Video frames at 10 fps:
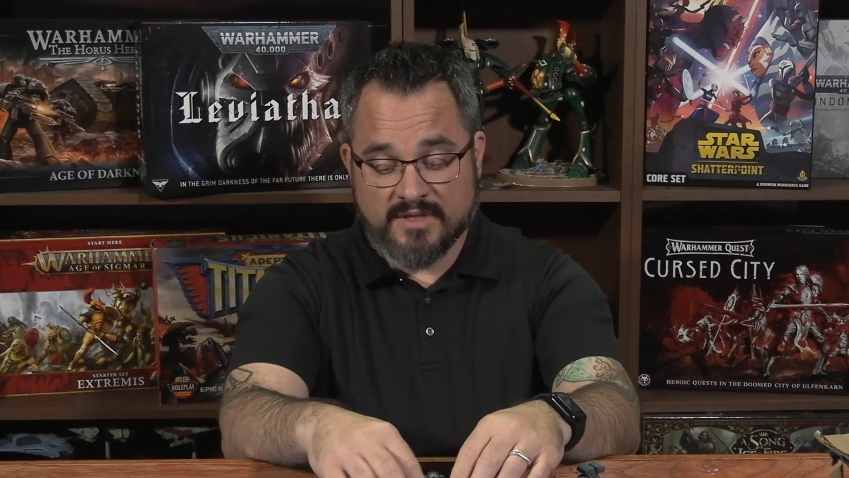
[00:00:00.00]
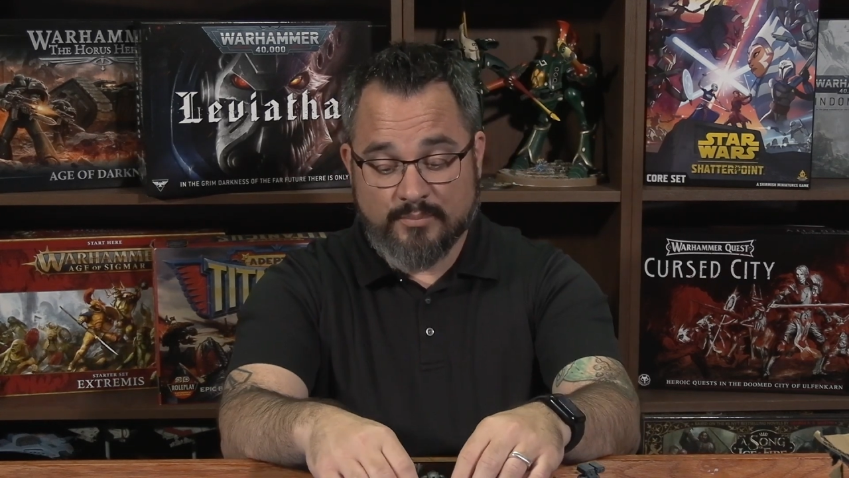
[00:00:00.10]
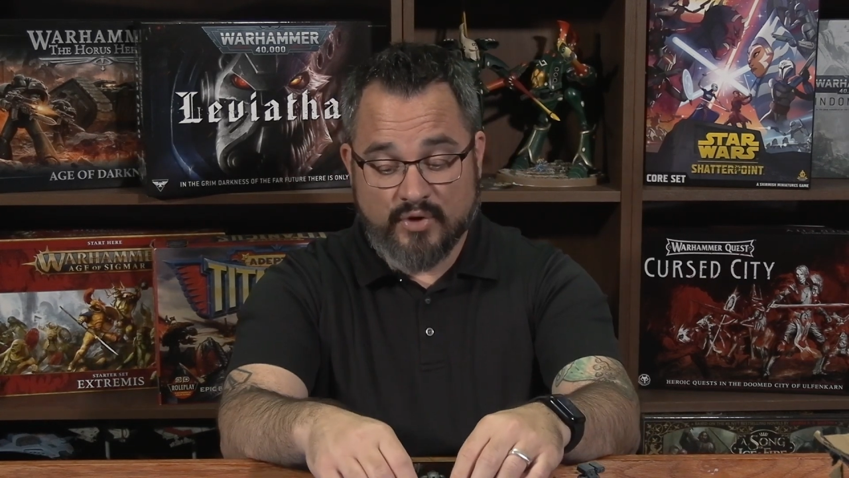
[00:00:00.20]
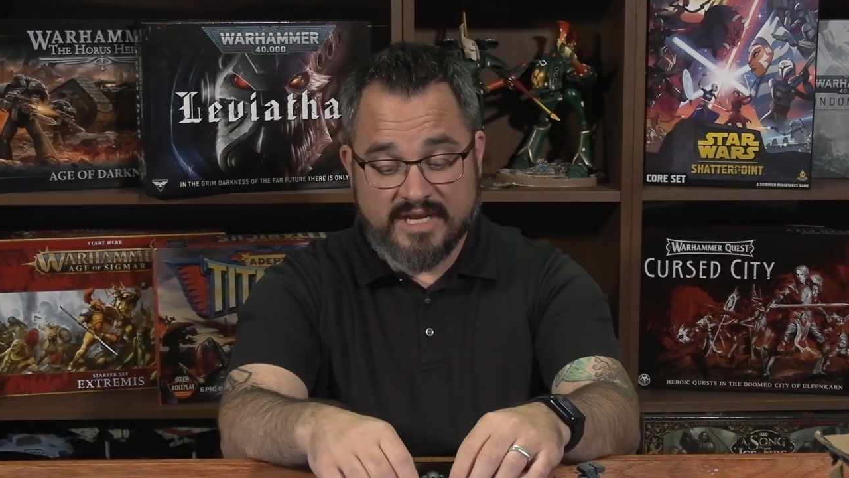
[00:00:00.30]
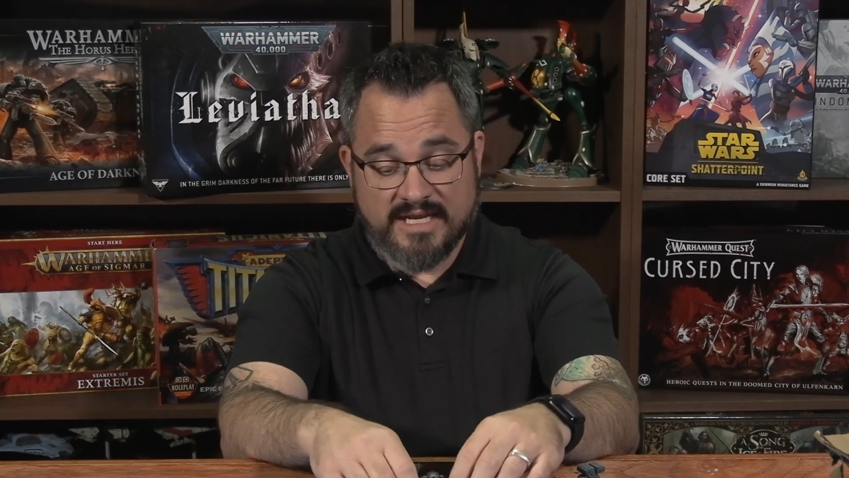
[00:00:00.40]
They're
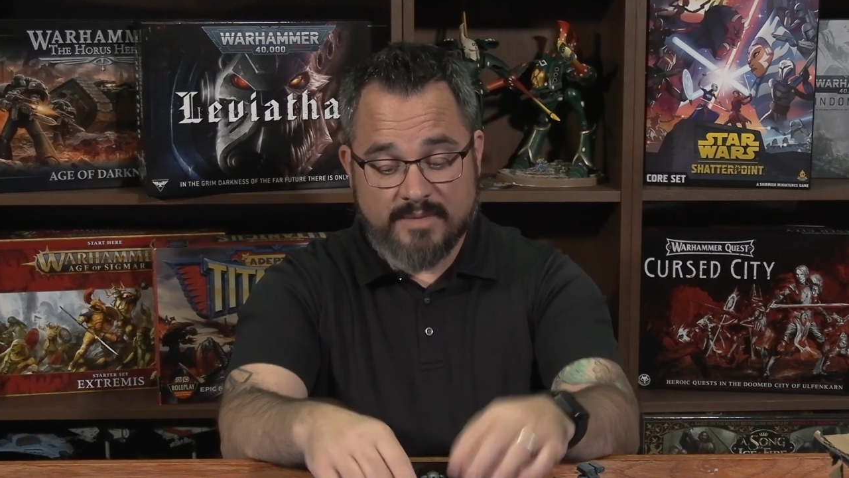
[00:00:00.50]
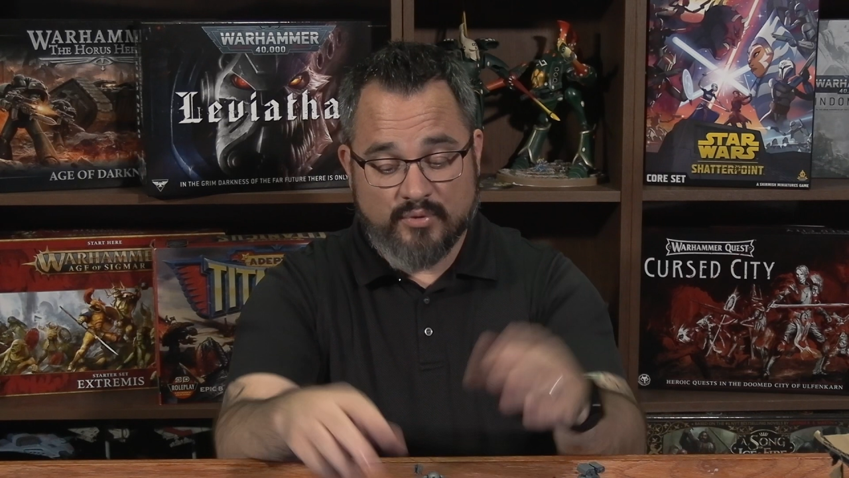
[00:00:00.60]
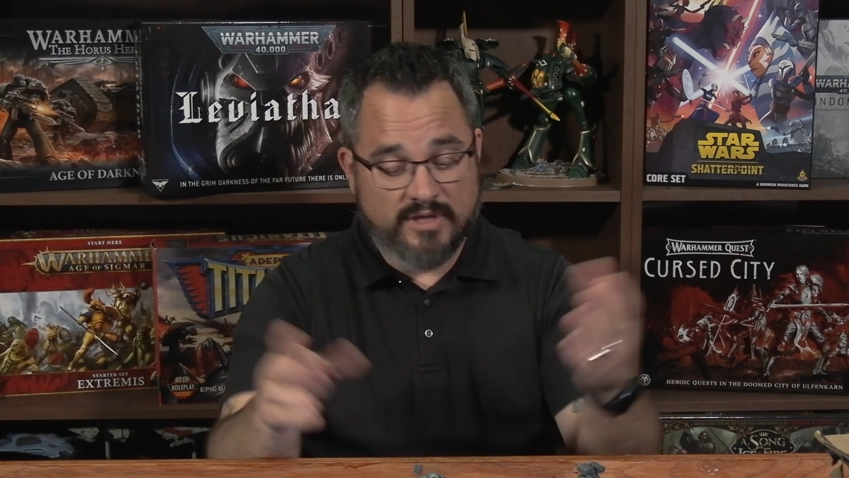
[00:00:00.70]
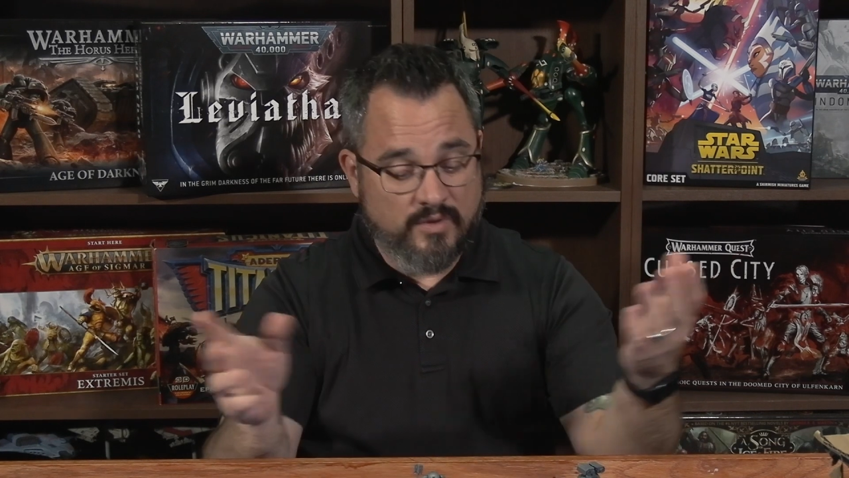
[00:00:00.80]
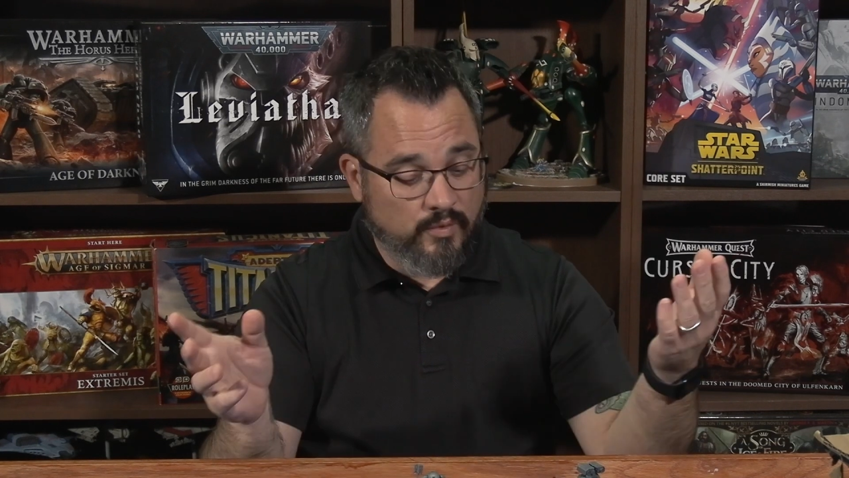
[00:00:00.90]
pretty neat,
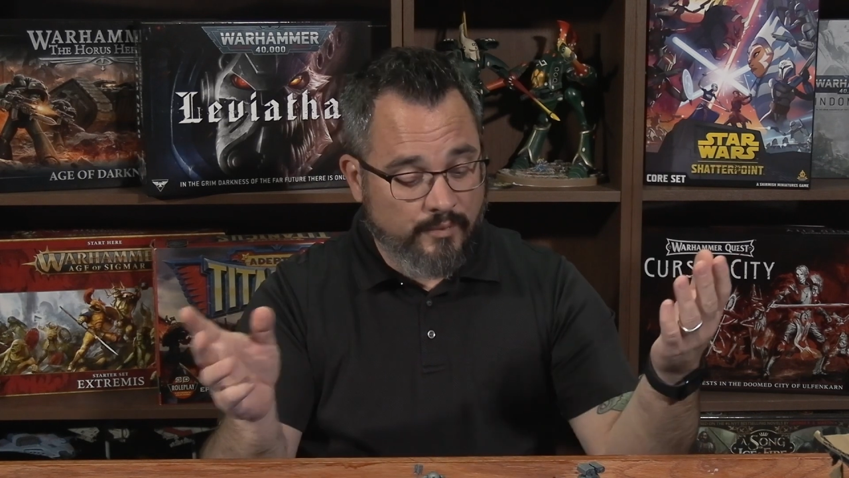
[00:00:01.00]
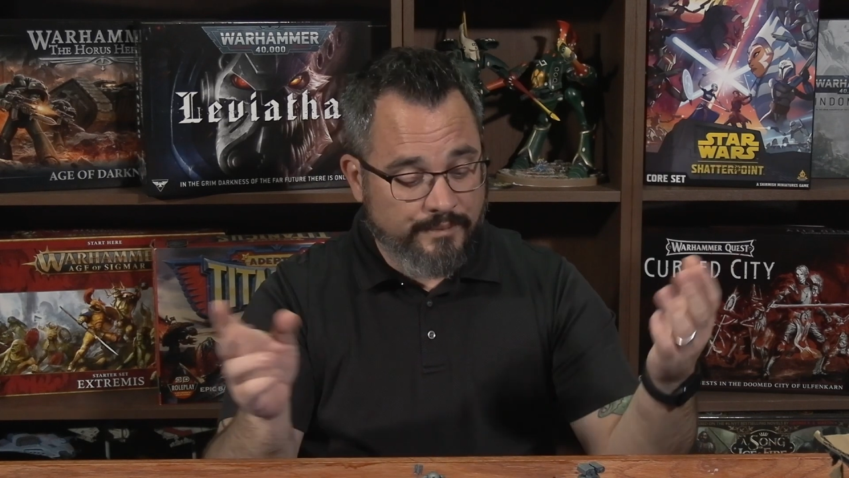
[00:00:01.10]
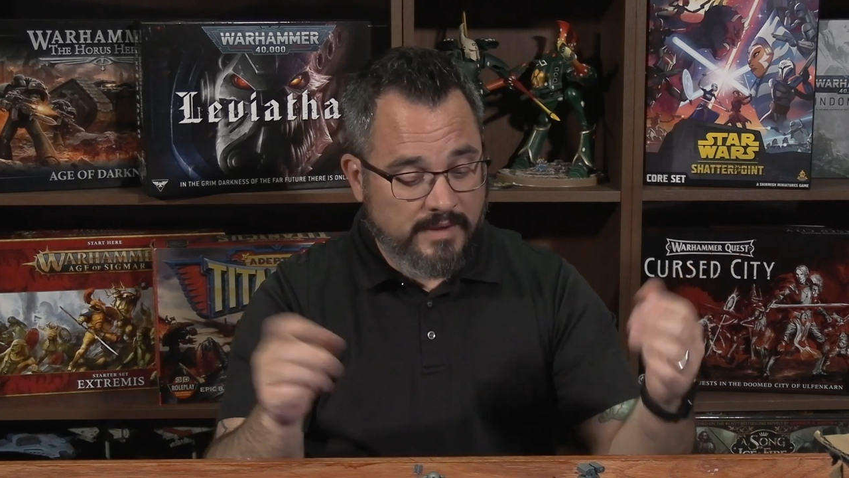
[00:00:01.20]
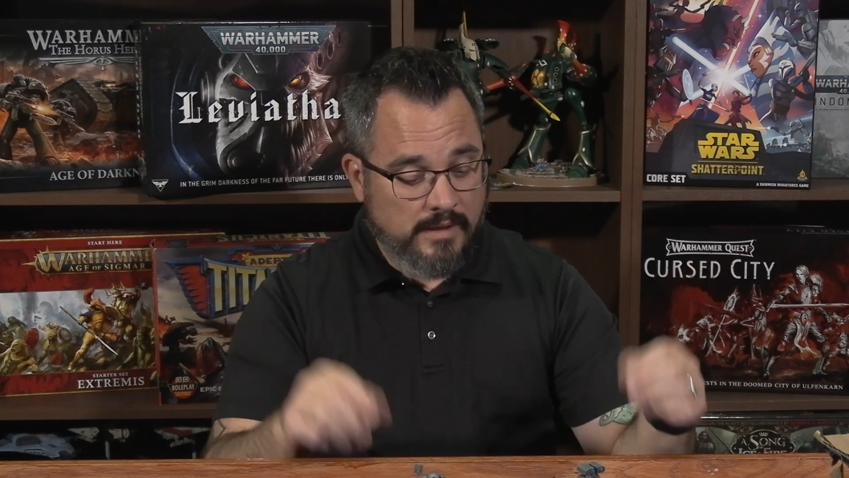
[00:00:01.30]
pretty cool.